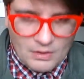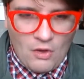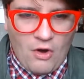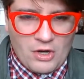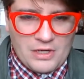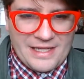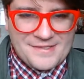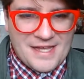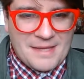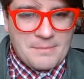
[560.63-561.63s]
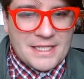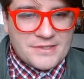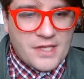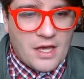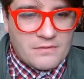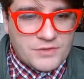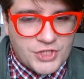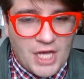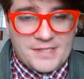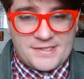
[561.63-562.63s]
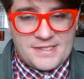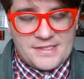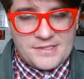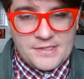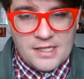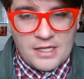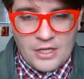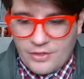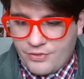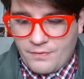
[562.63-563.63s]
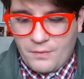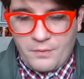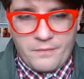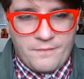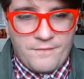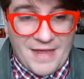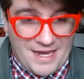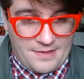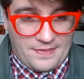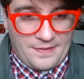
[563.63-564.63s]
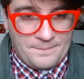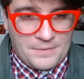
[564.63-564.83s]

art is a means of justice through faith